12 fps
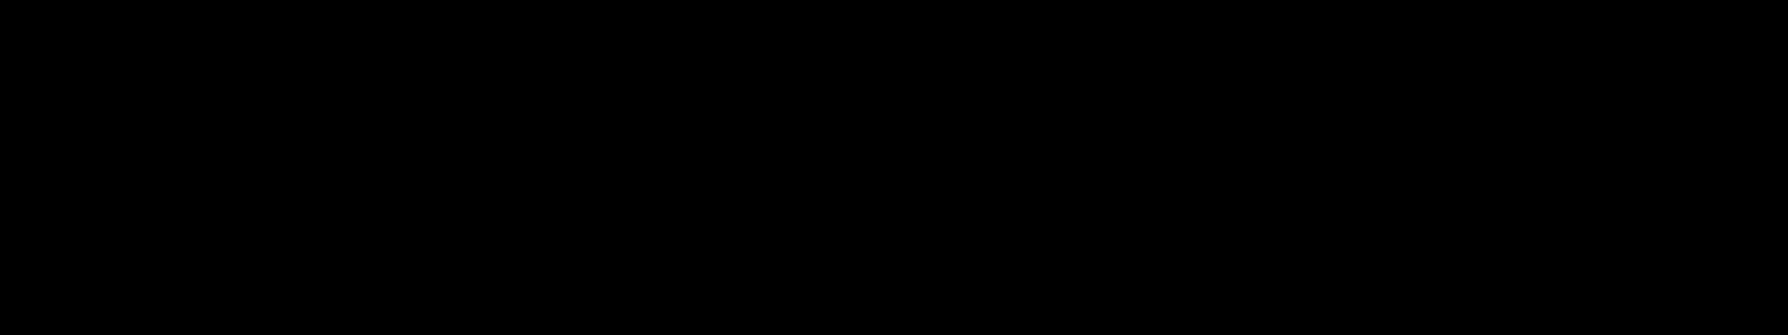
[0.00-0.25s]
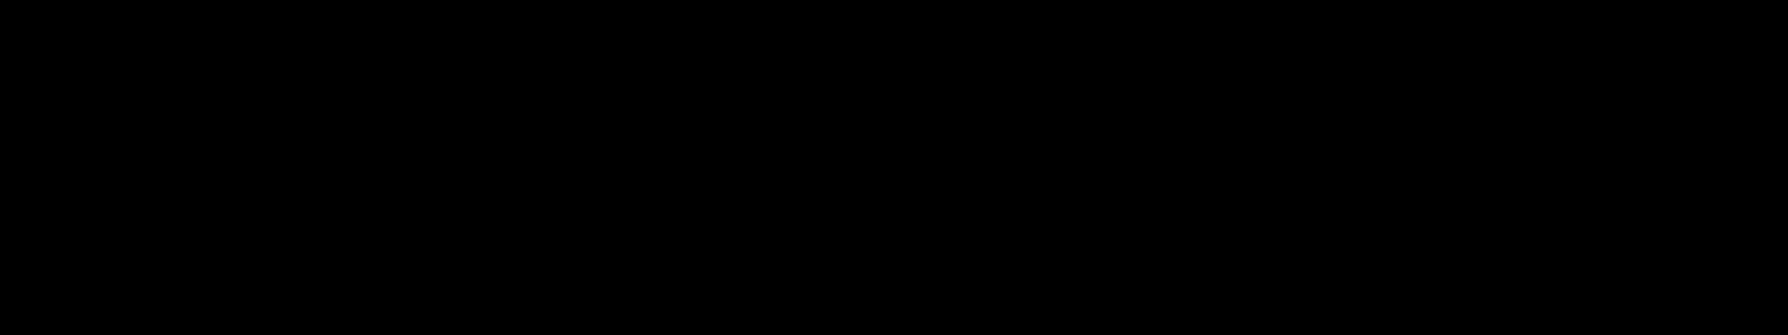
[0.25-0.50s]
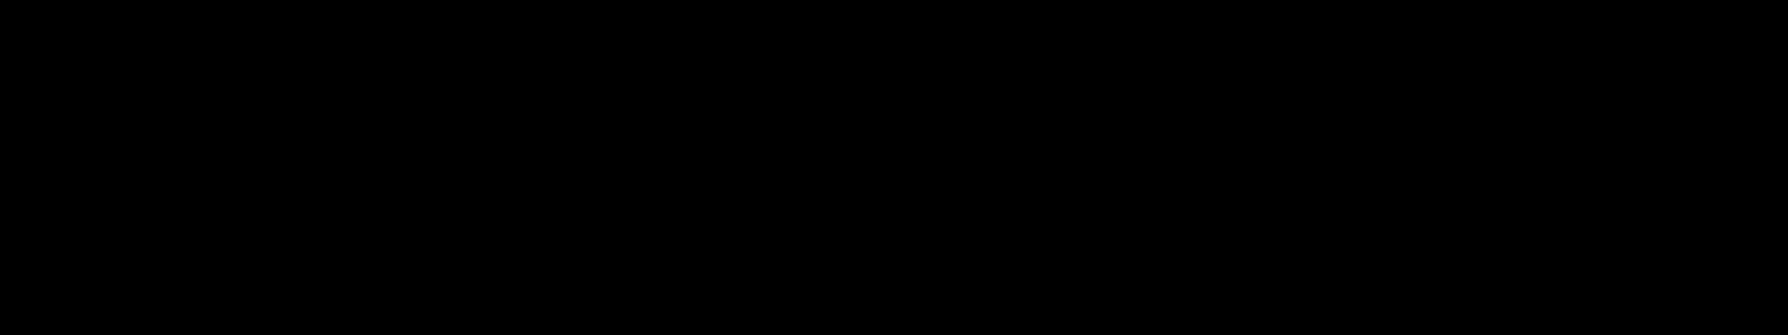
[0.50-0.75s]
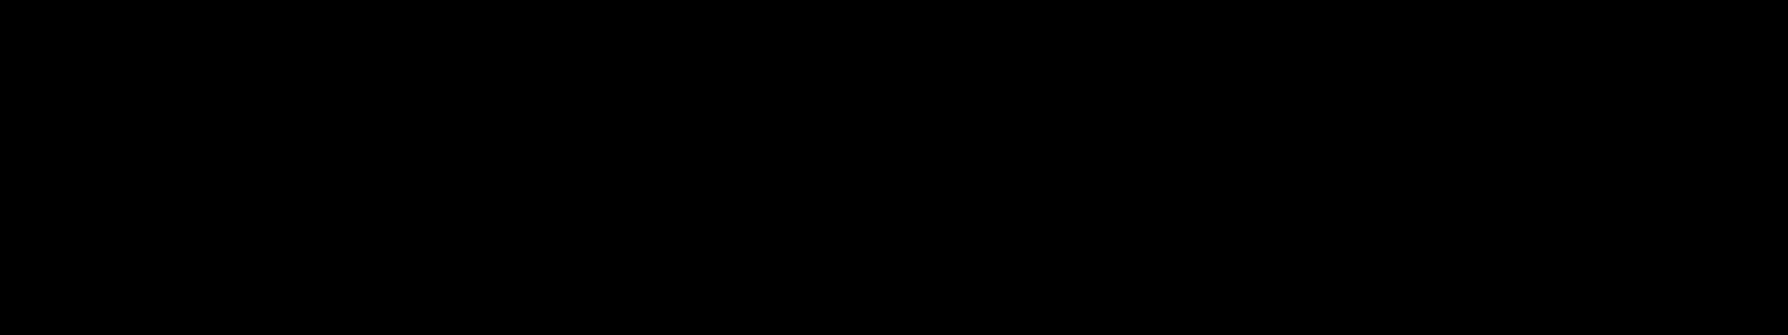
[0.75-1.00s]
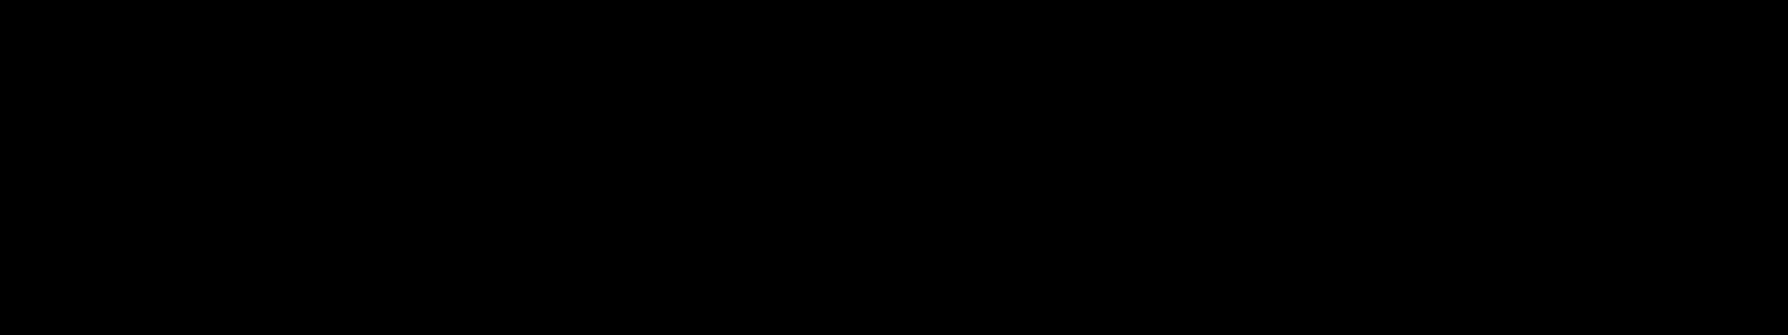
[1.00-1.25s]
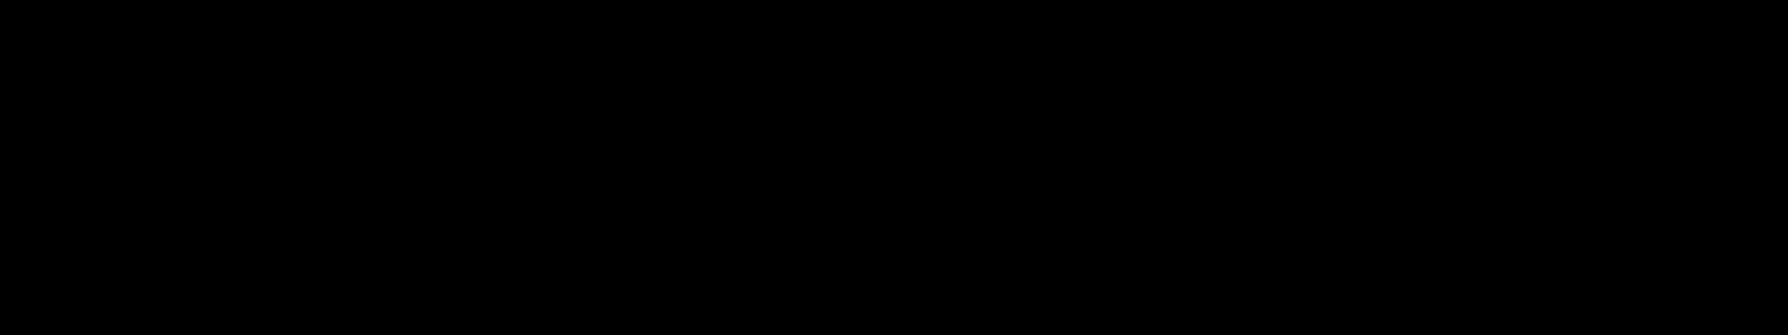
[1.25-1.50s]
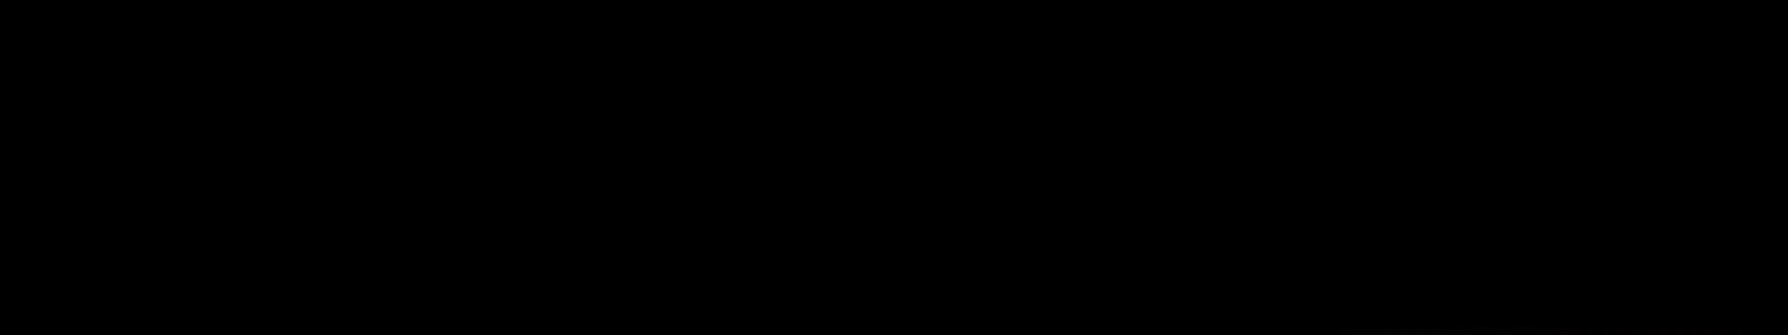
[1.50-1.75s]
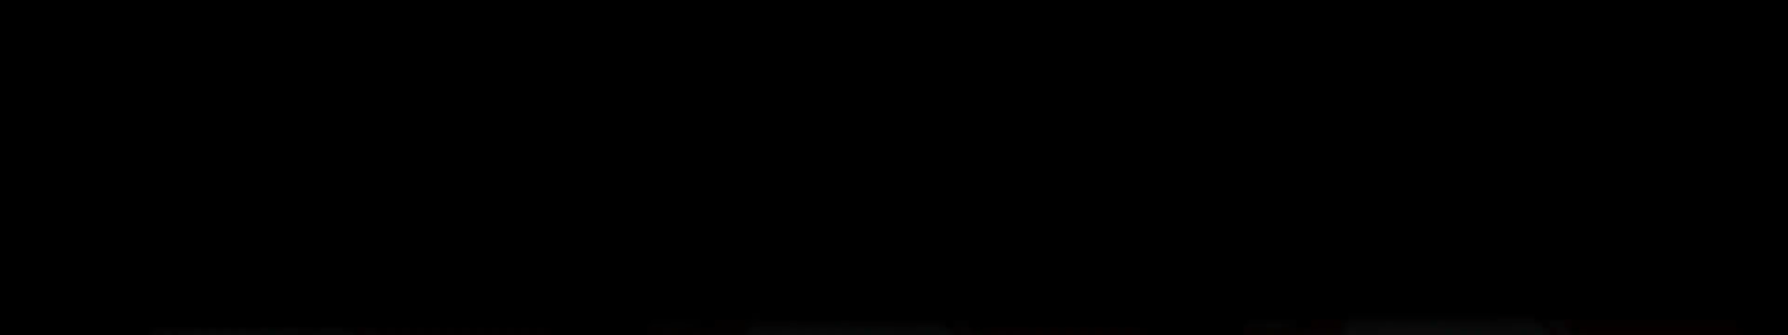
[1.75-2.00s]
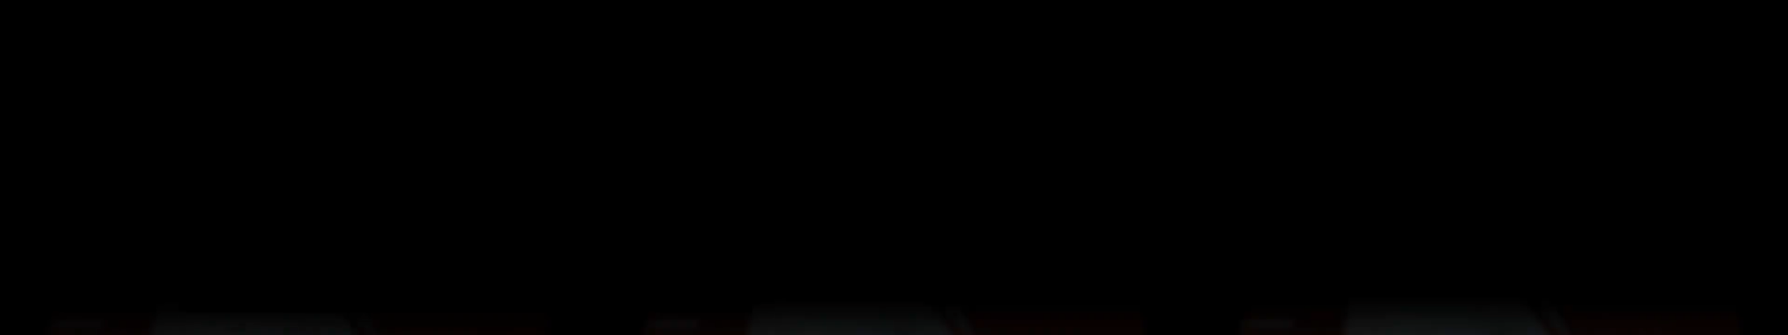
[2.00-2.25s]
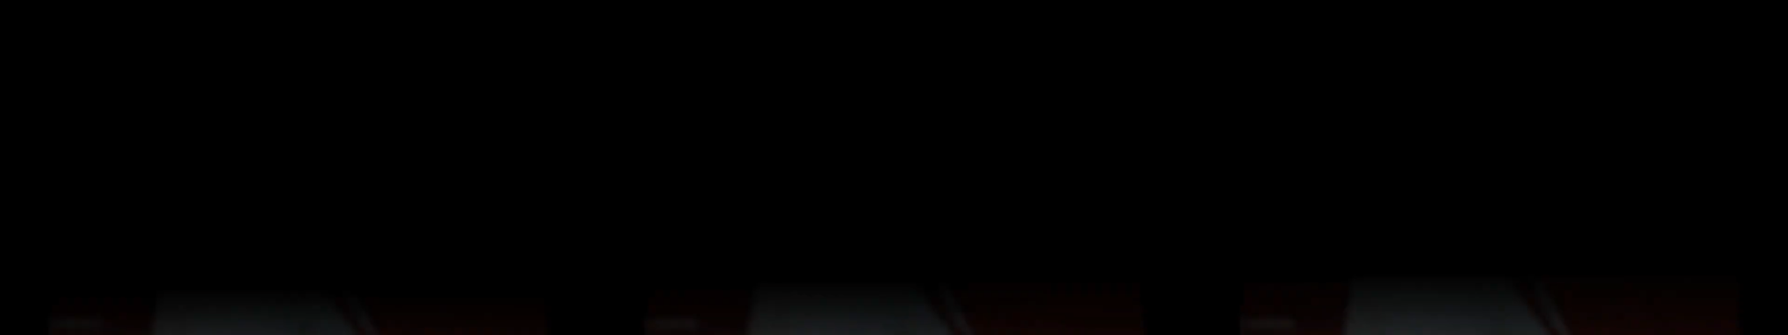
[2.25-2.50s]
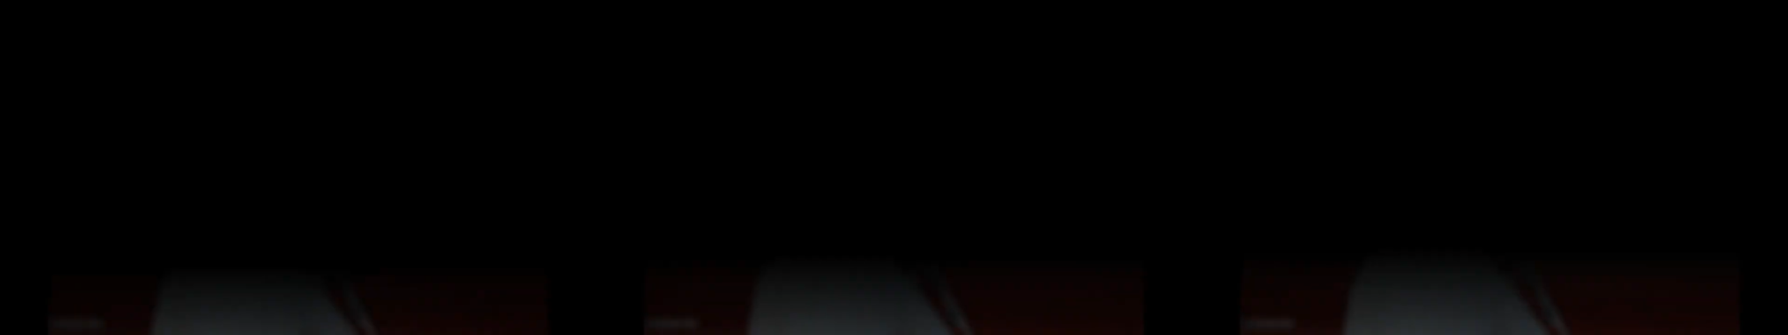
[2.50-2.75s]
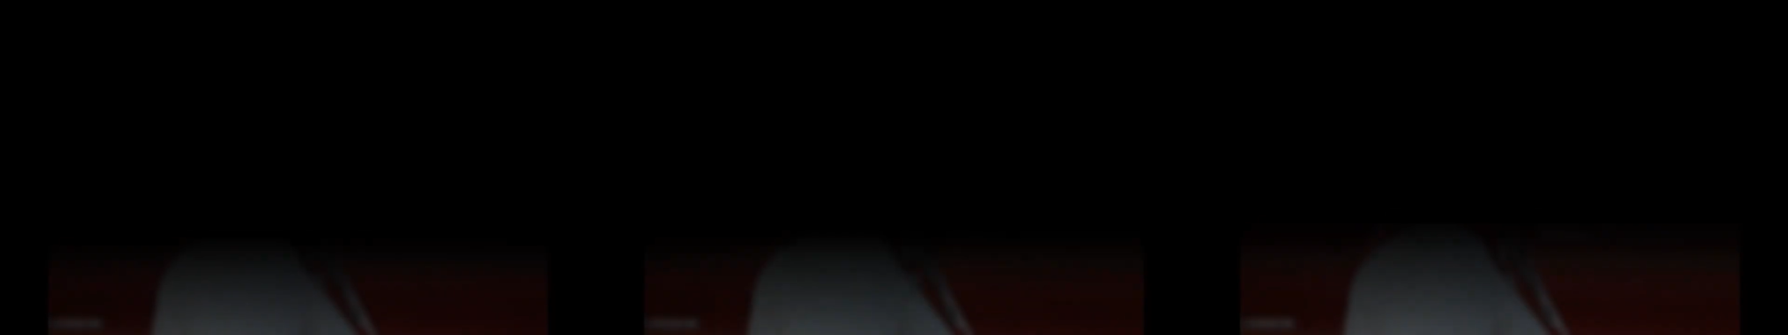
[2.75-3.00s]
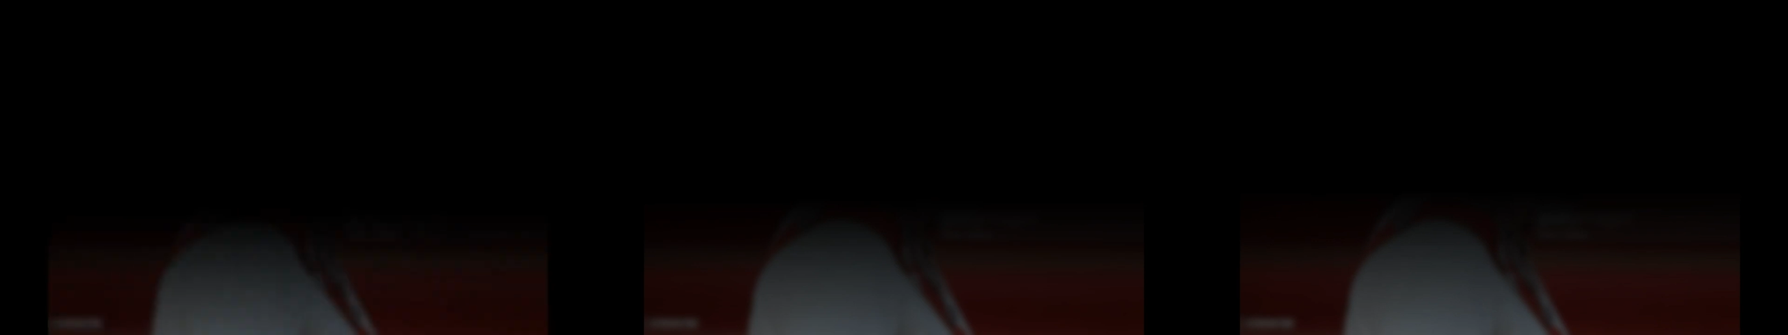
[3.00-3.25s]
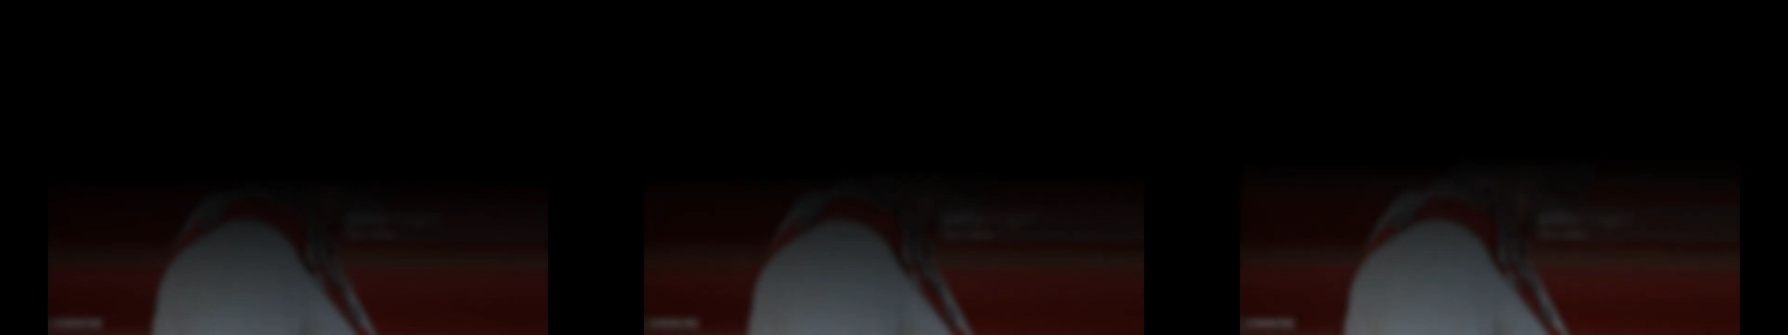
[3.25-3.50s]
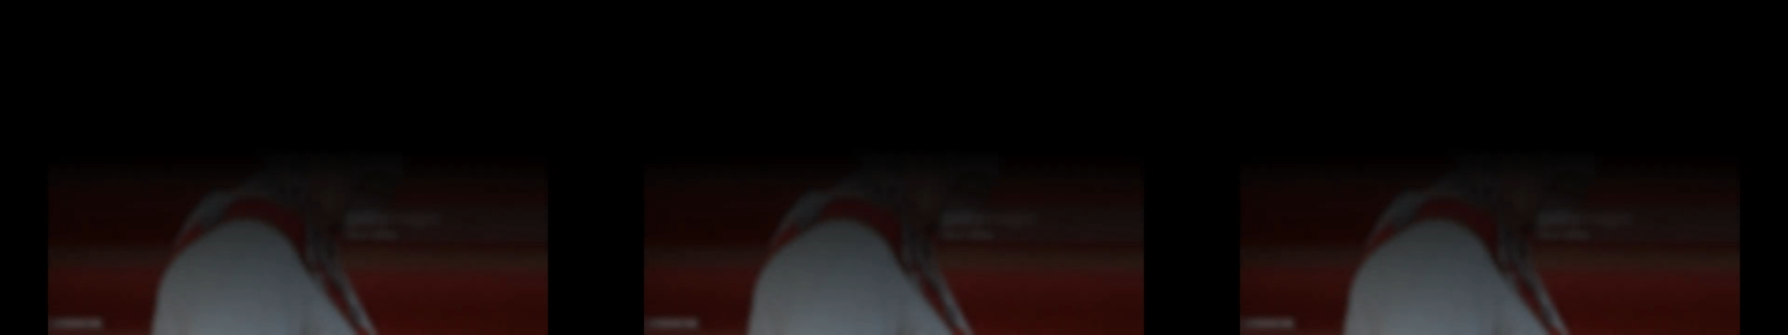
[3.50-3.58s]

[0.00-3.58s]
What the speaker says: Nobody's mouth can be seen.